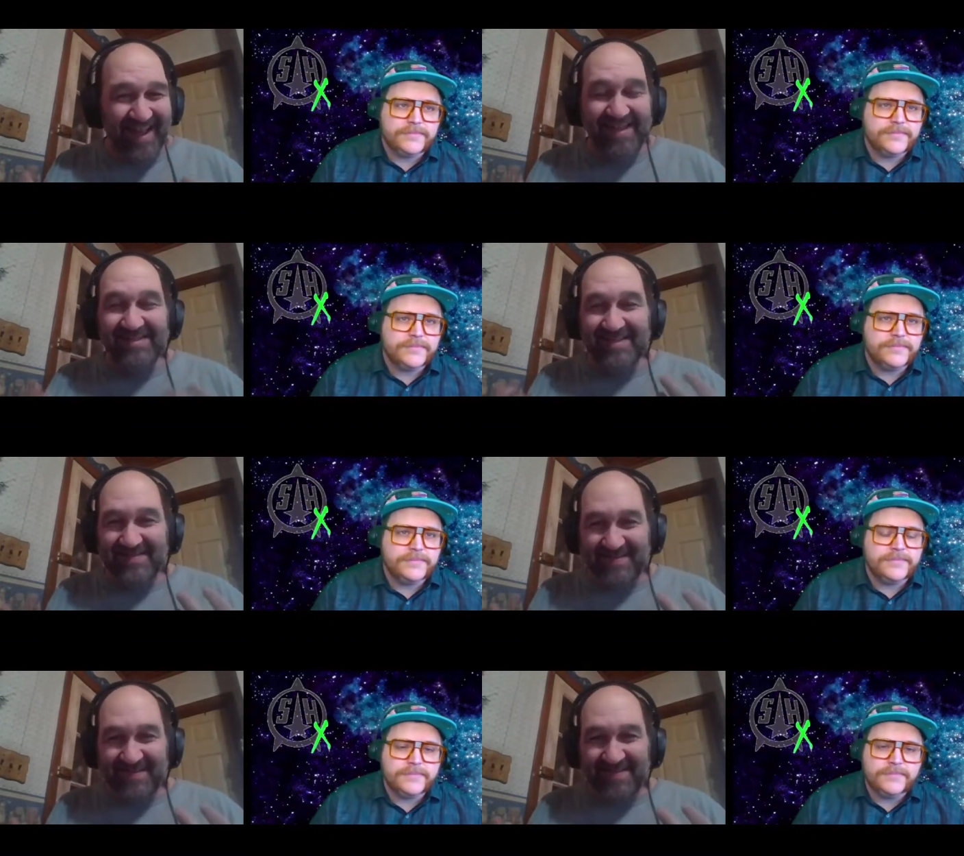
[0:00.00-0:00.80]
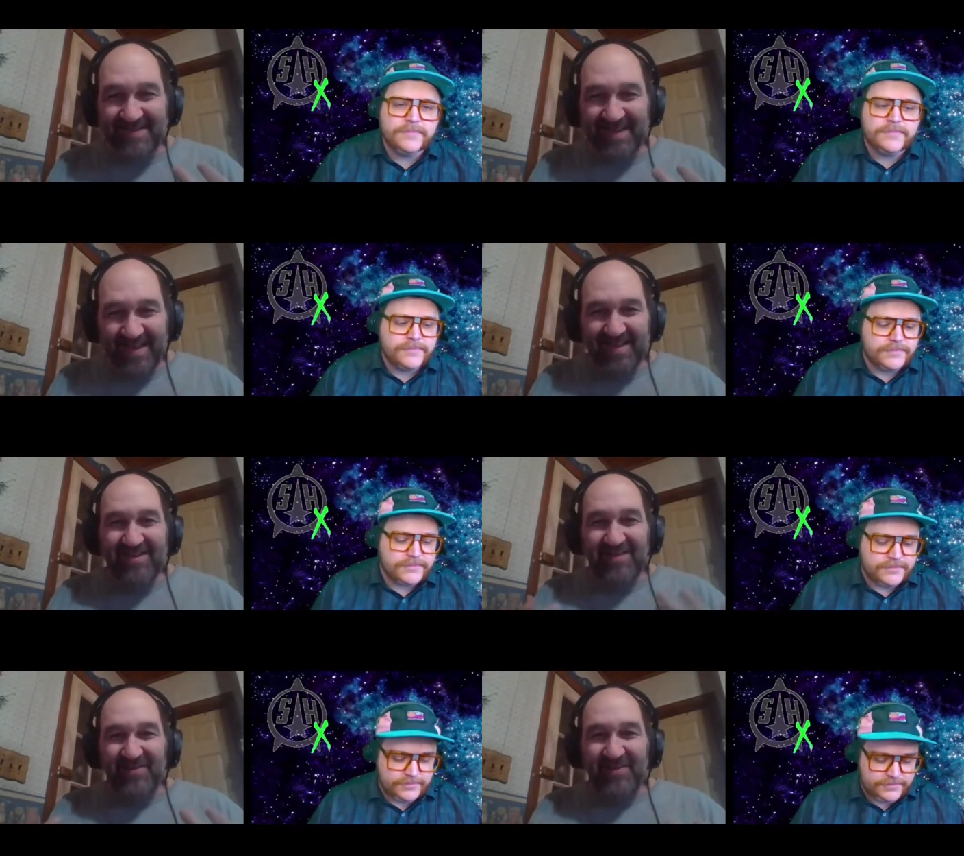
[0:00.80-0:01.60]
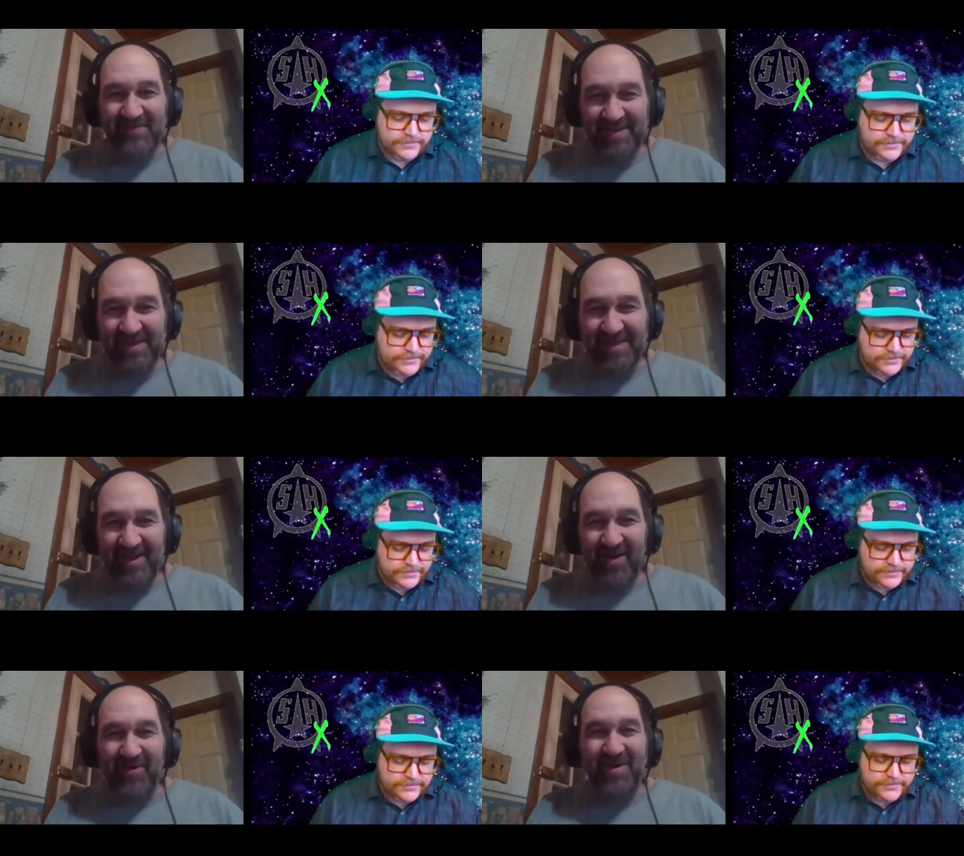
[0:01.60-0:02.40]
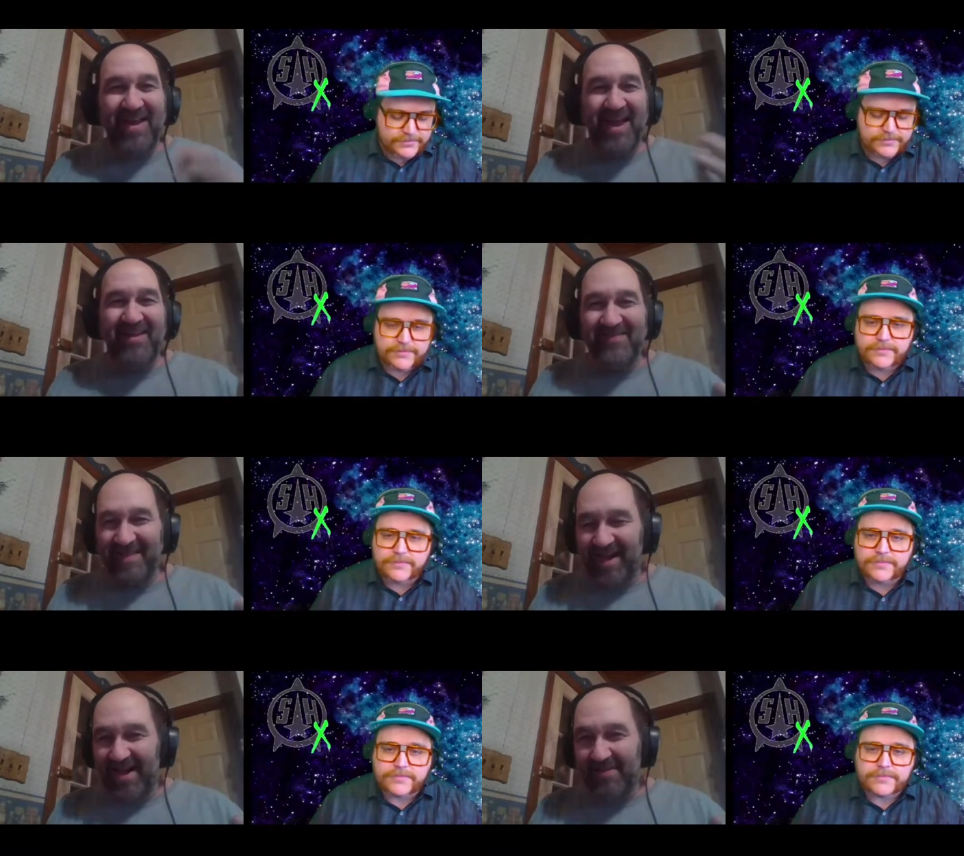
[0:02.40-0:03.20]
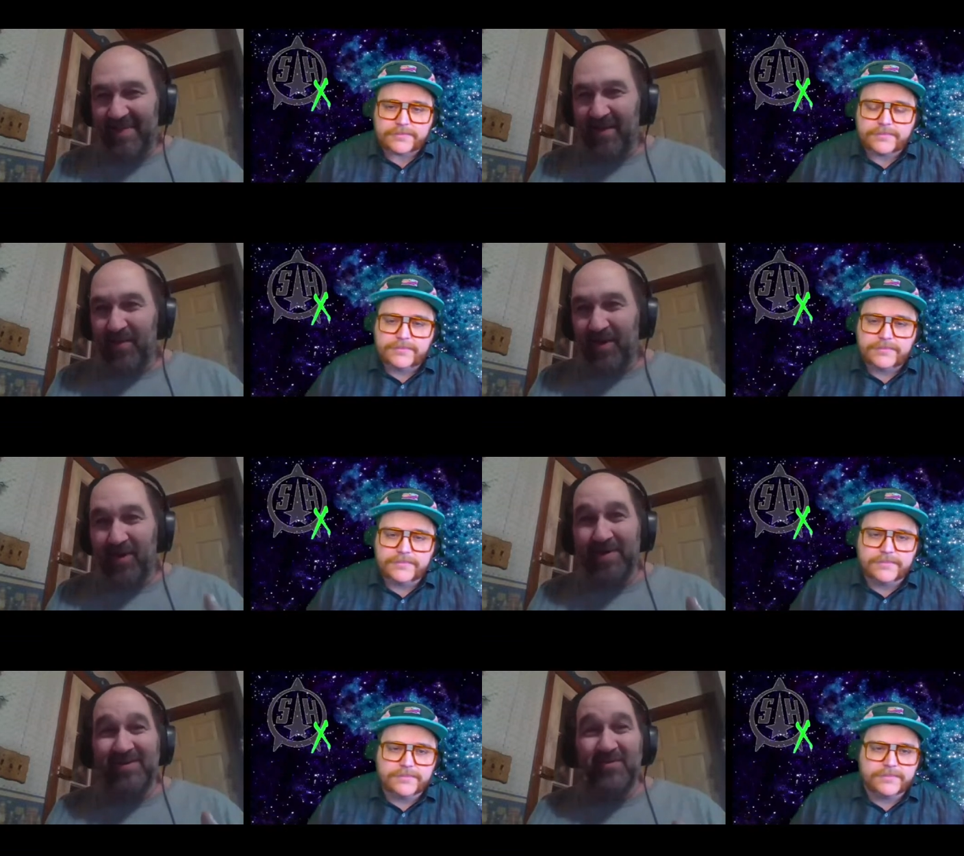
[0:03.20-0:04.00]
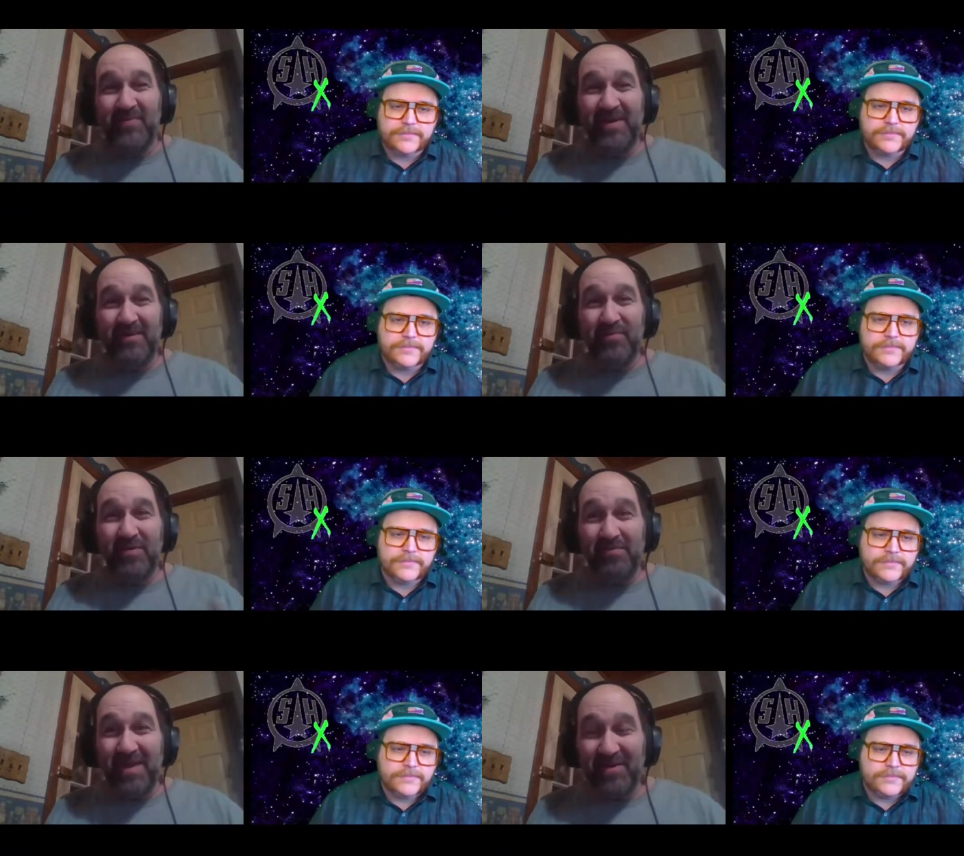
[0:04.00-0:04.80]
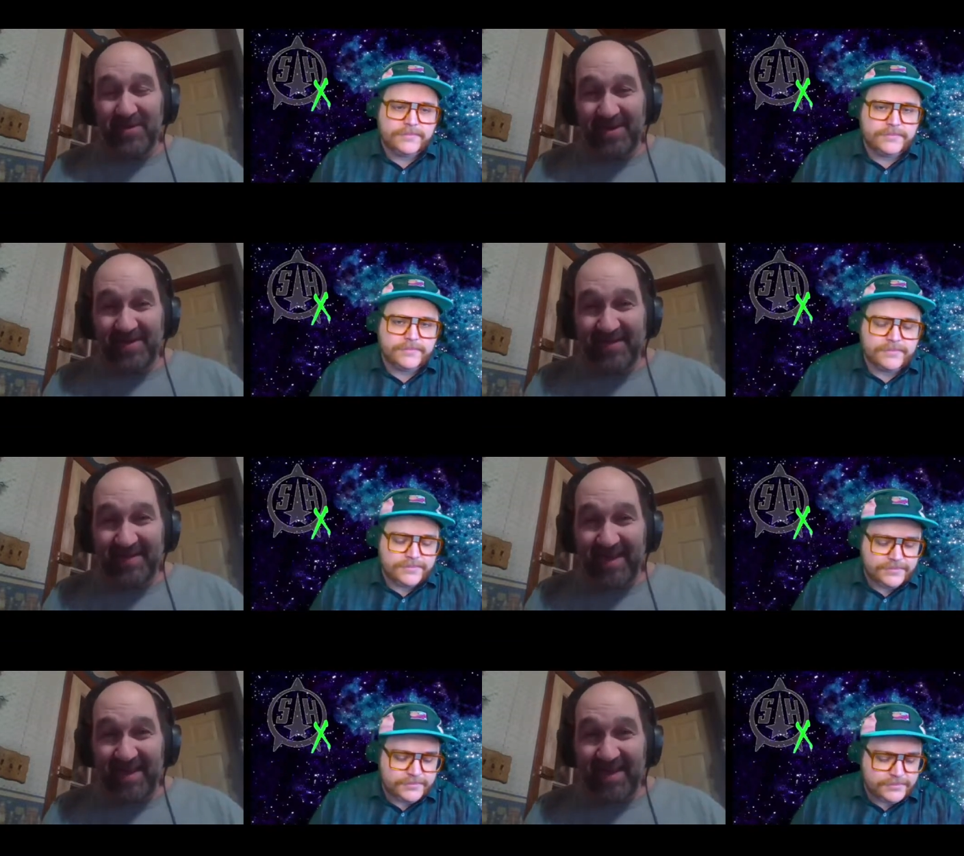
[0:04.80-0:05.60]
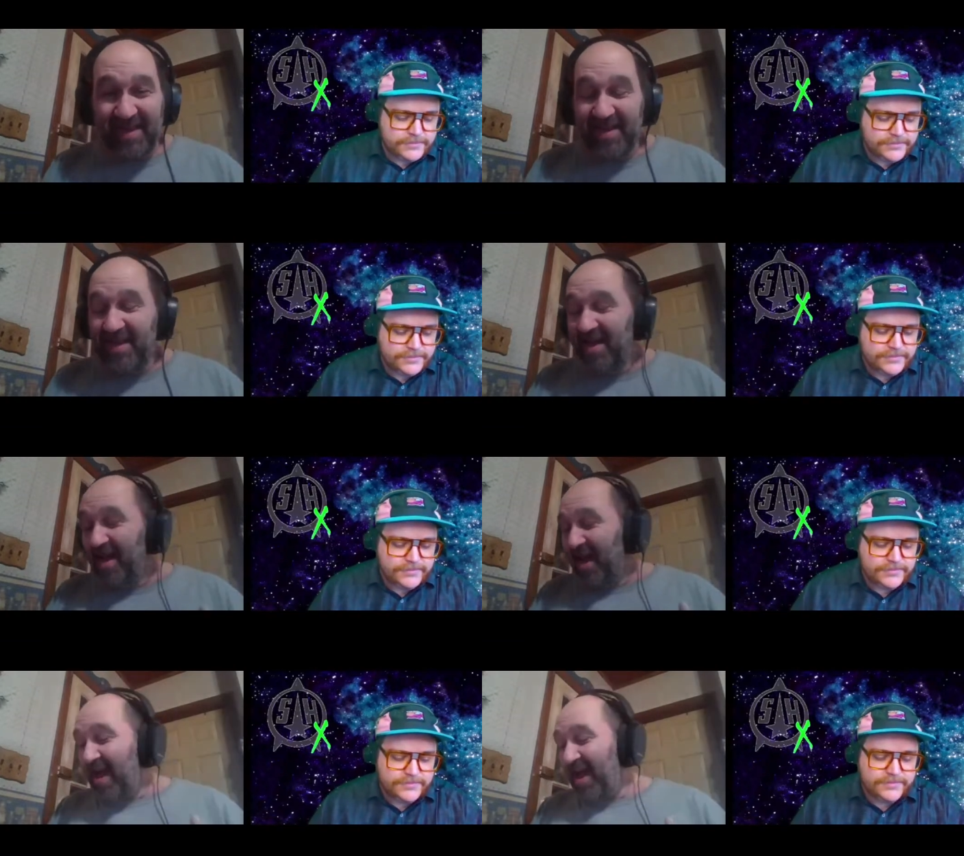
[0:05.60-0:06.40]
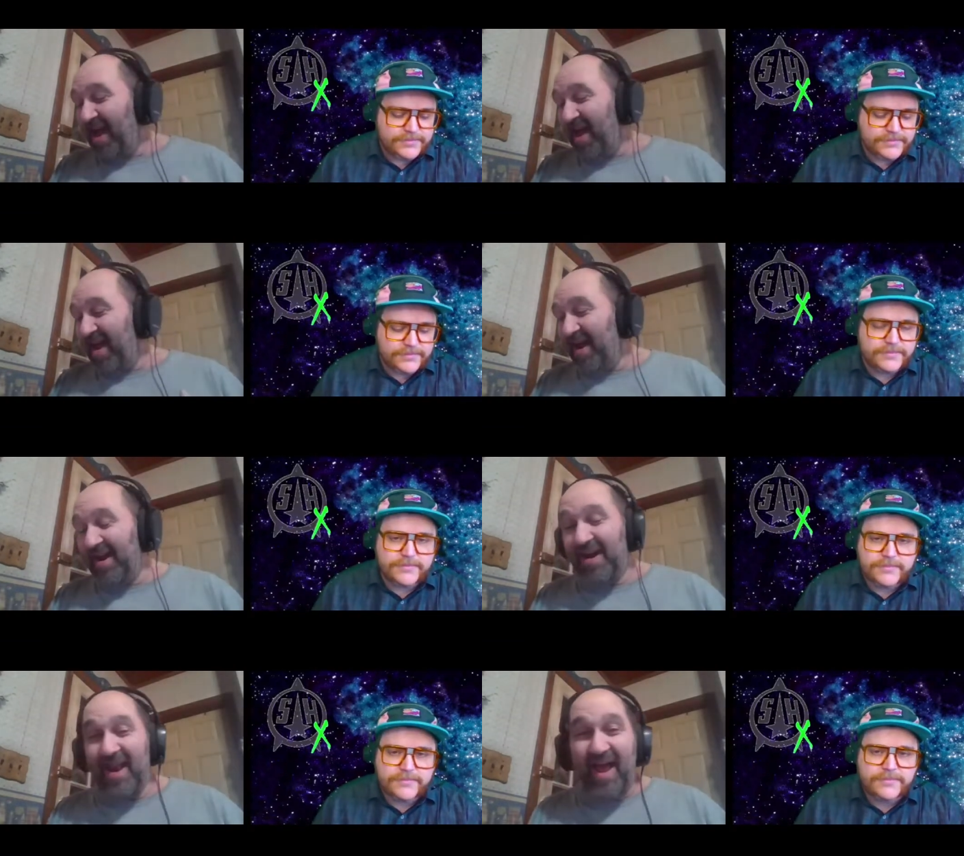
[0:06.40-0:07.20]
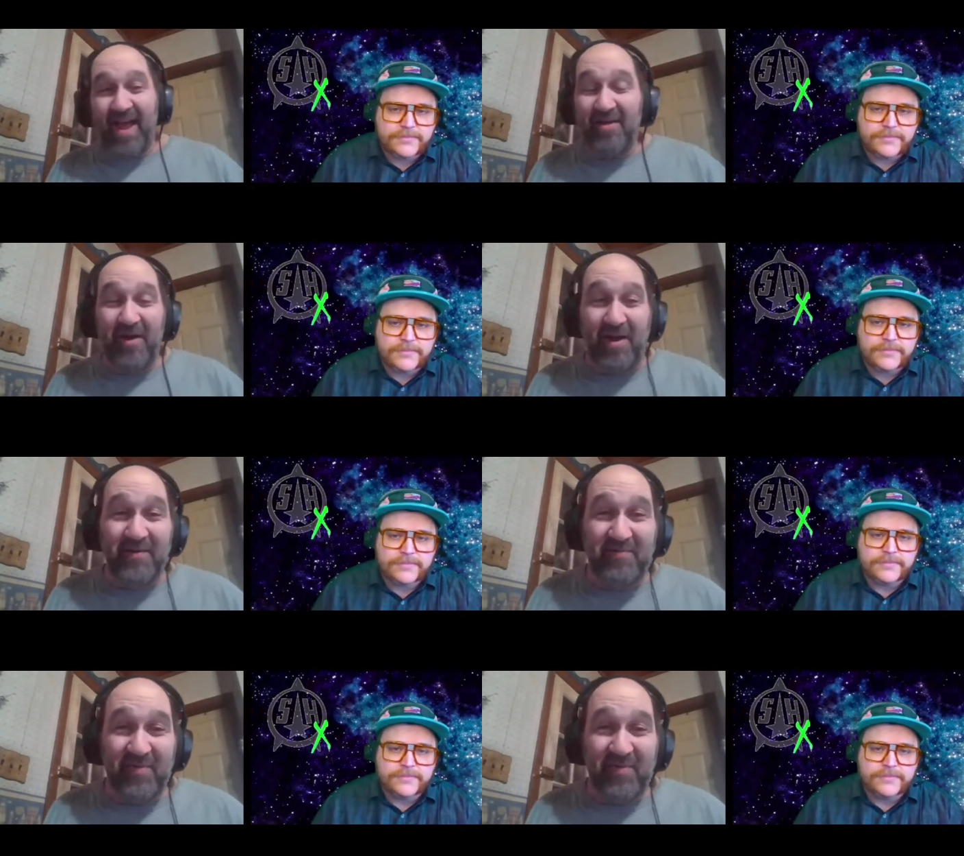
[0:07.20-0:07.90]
Speaker 1: and listen to the video ahead of time that we're going to be premiering today, and it, it